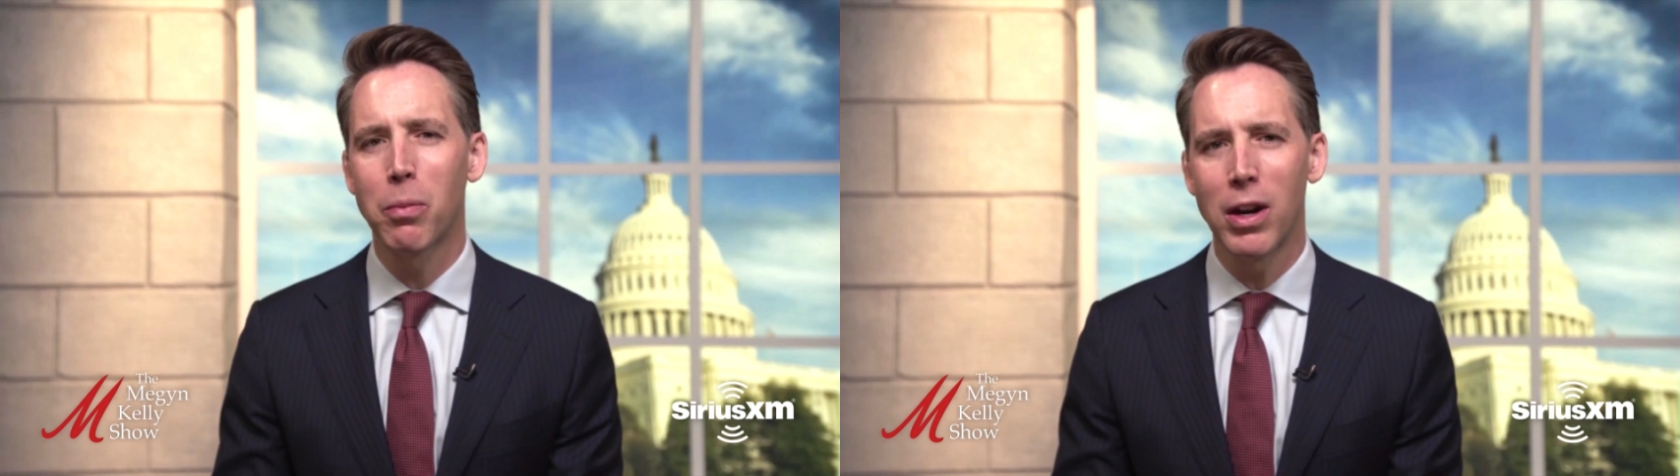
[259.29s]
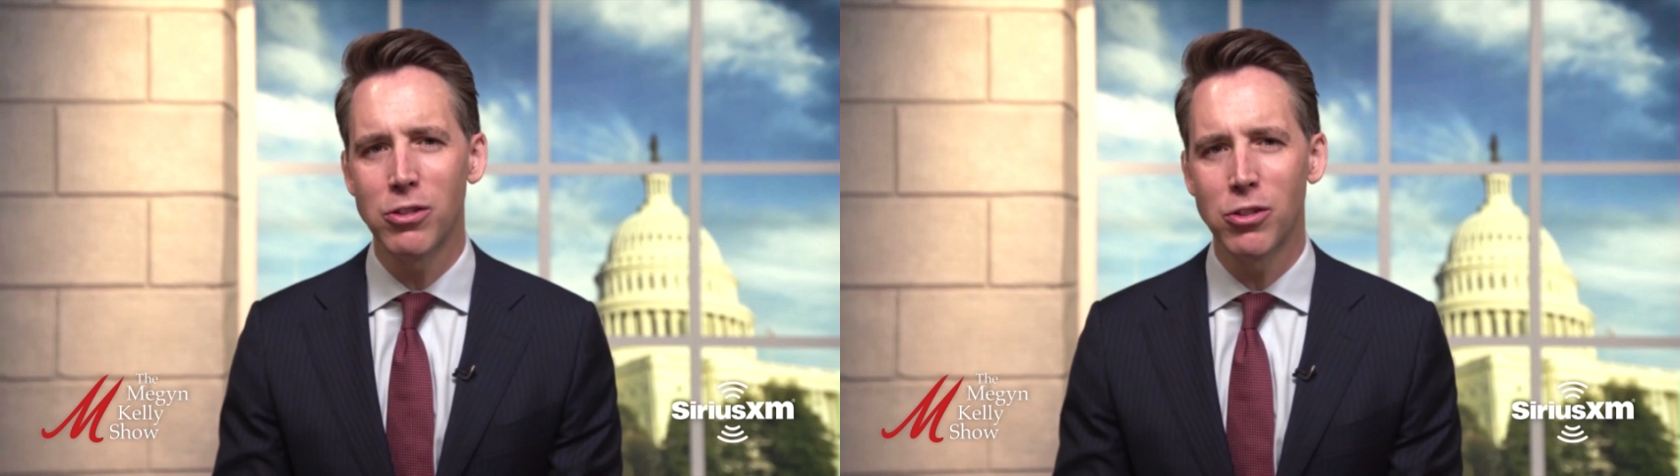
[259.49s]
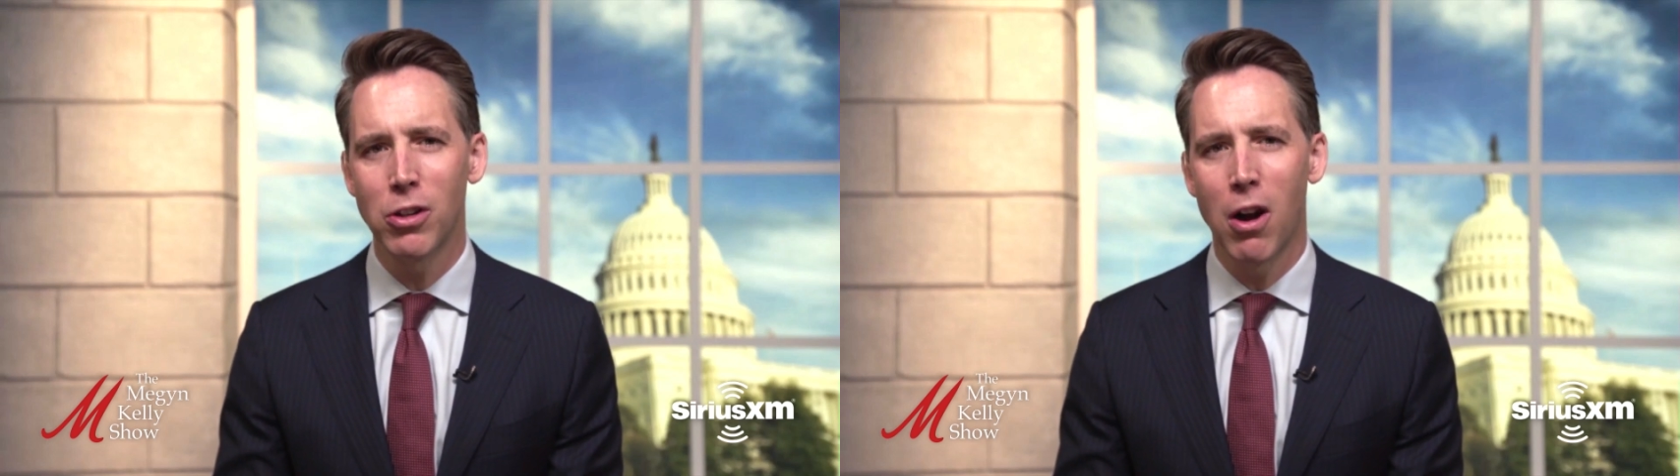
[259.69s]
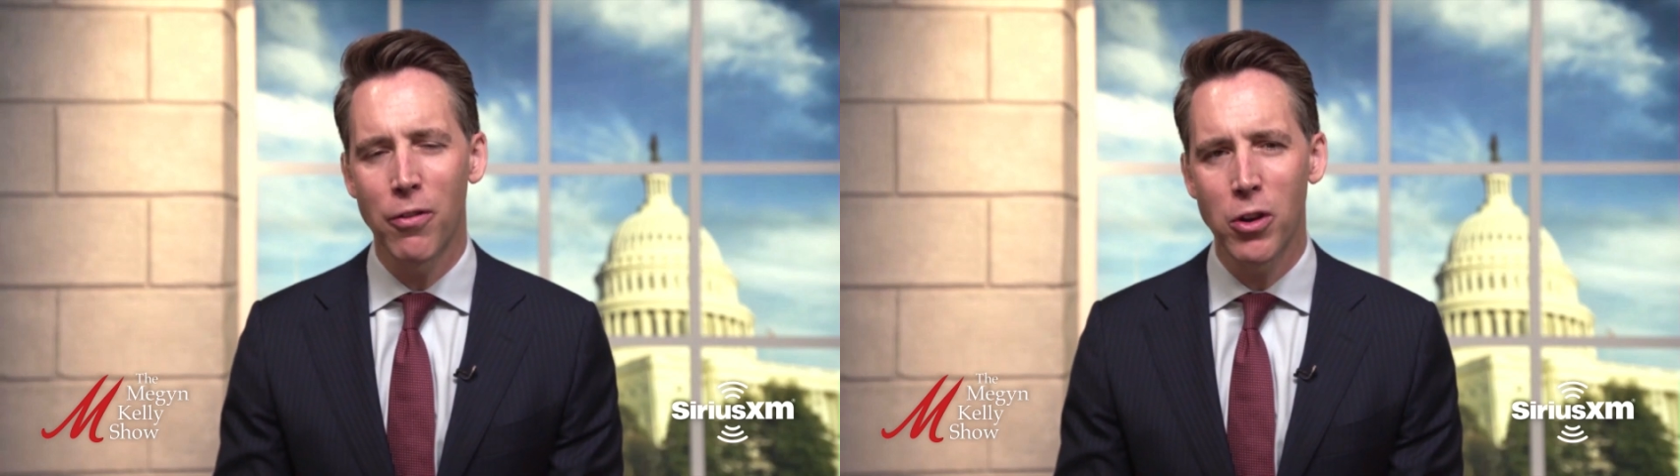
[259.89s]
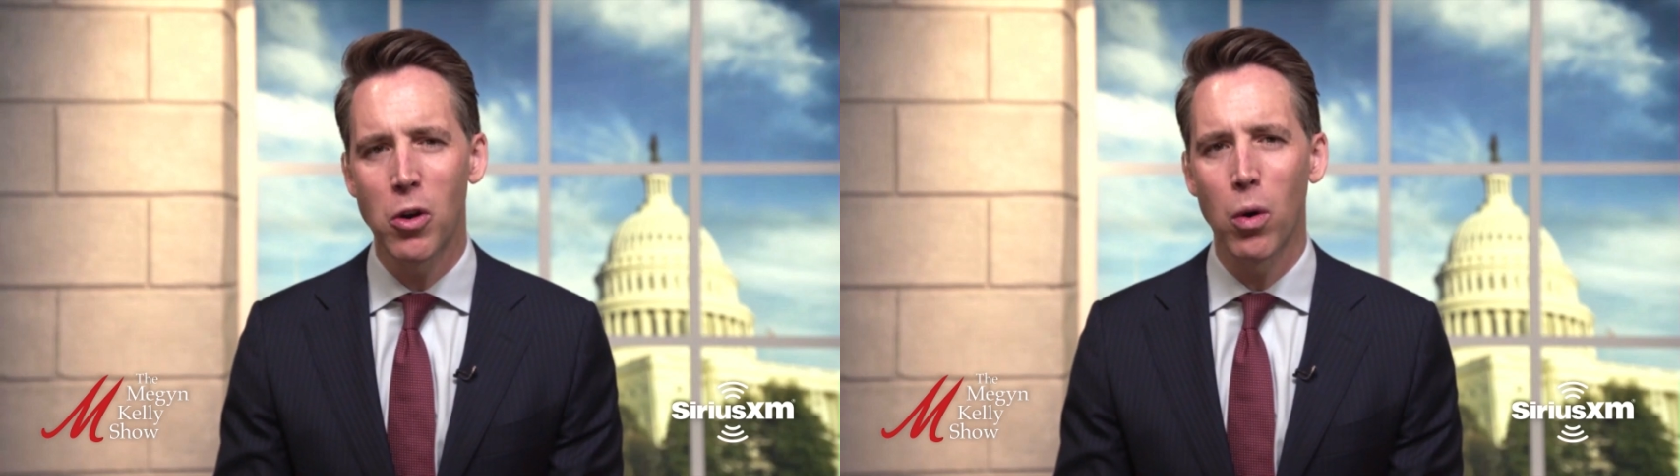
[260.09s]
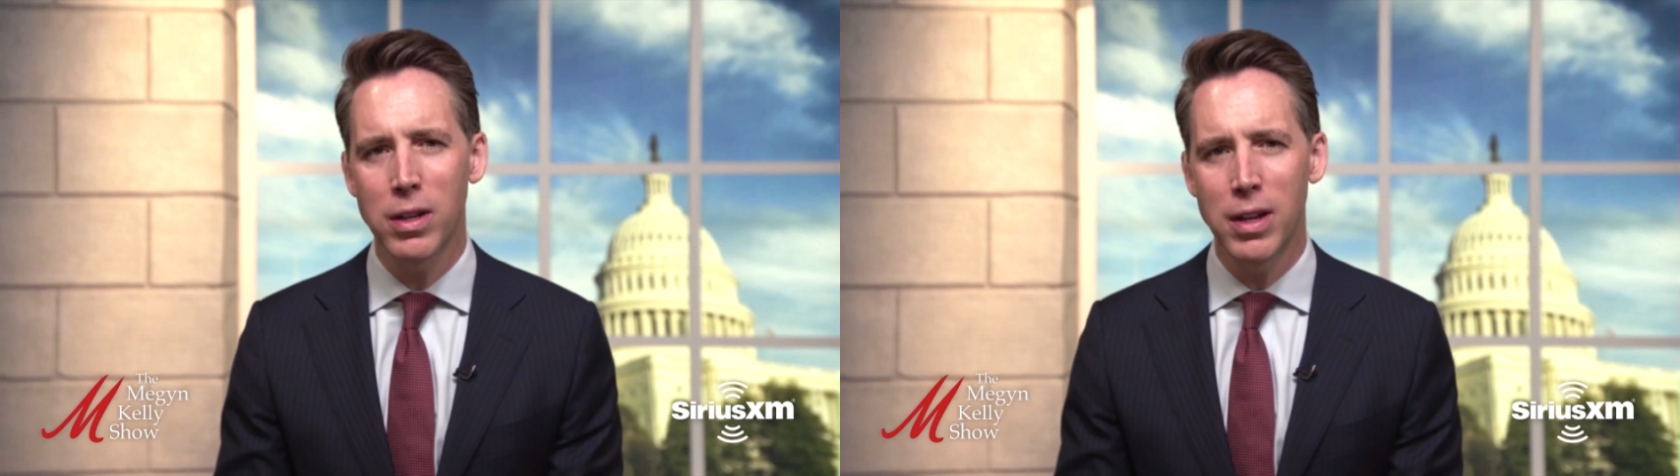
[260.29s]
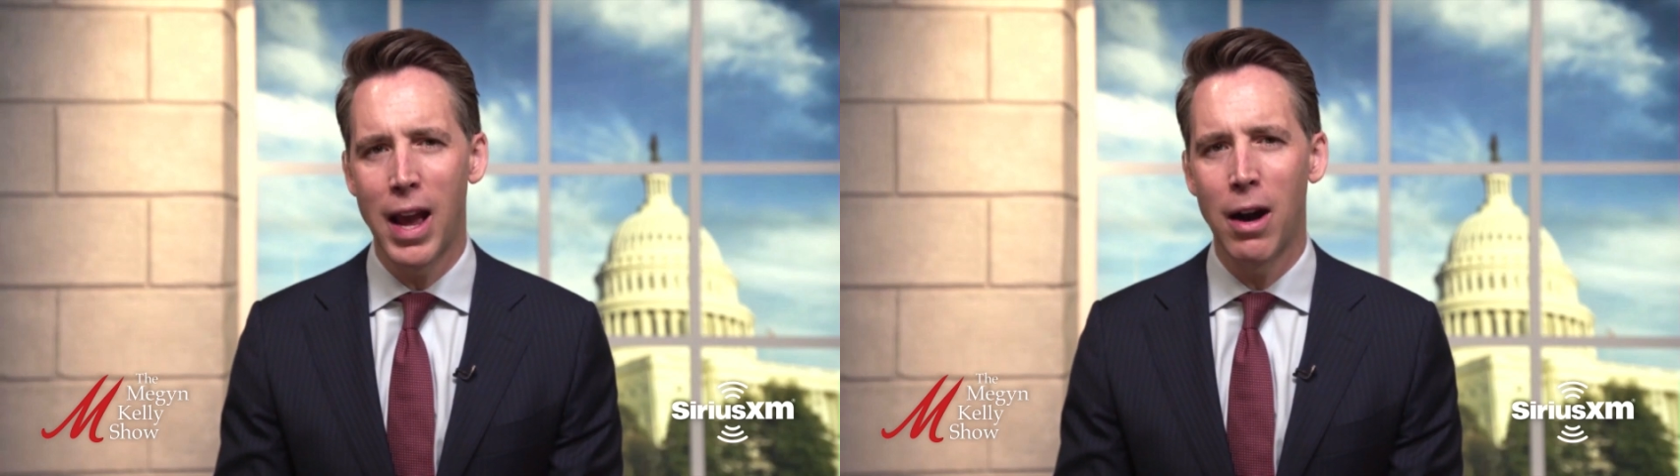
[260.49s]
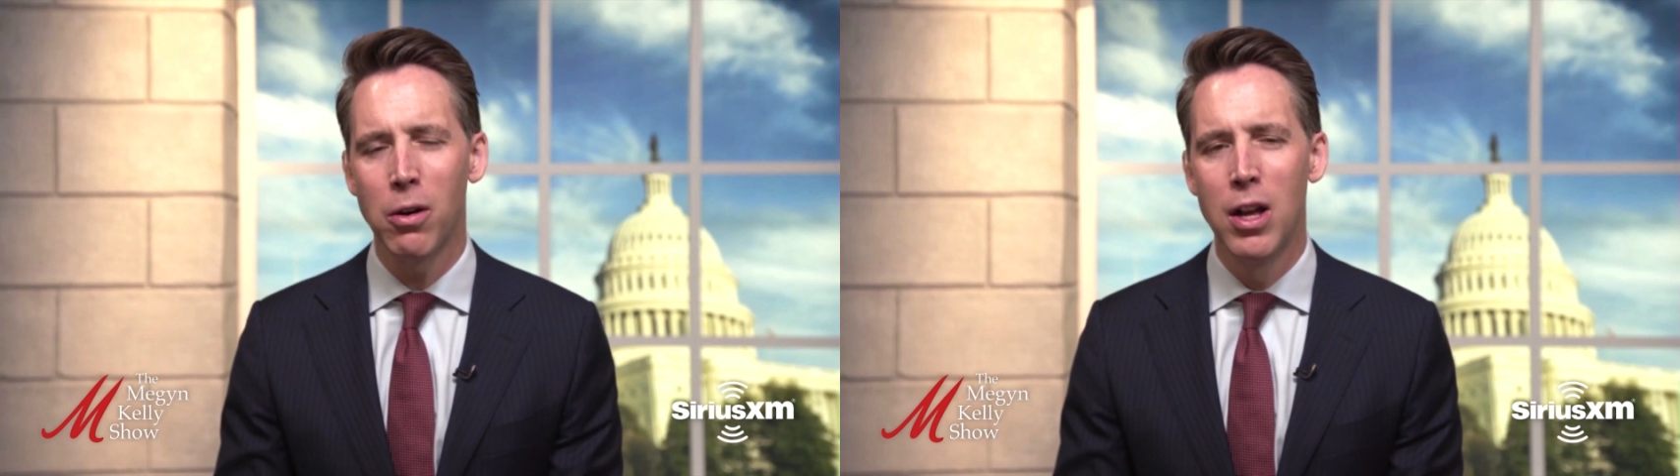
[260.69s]
pressure on the court
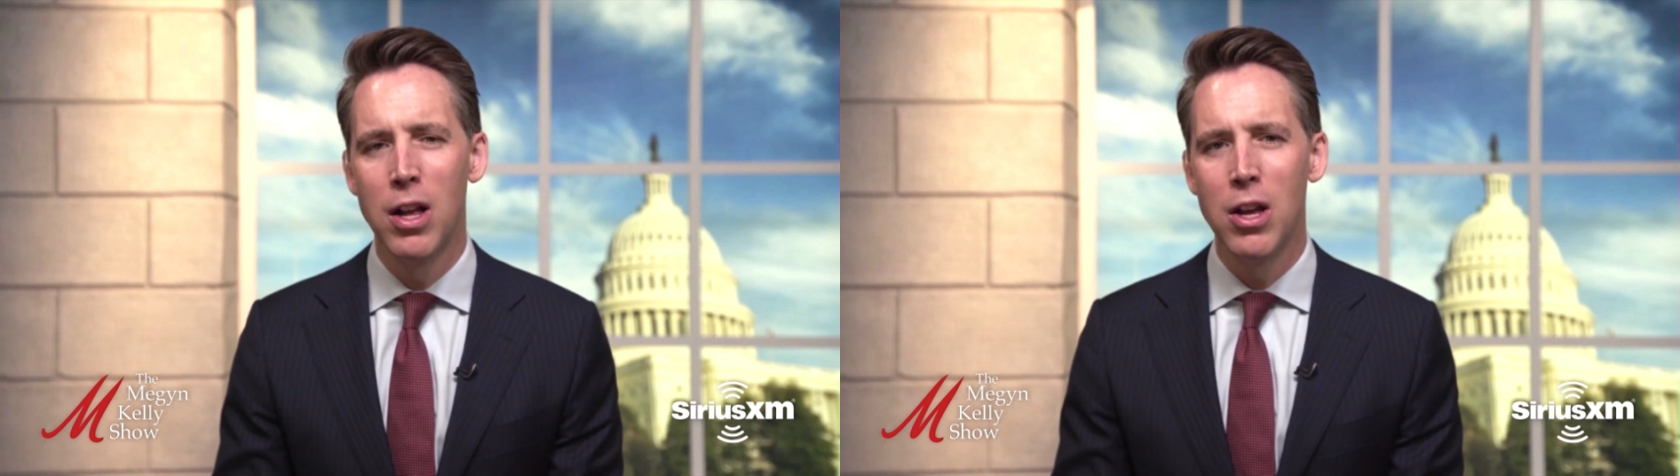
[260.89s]
now